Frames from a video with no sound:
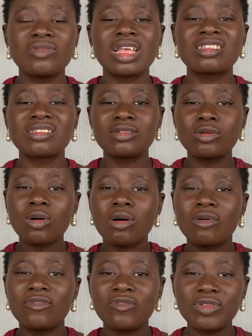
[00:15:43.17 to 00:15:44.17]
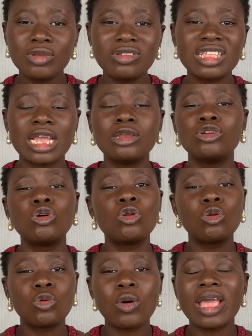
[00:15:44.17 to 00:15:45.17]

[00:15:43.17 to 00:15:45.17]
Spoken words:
you are so confused and you don't know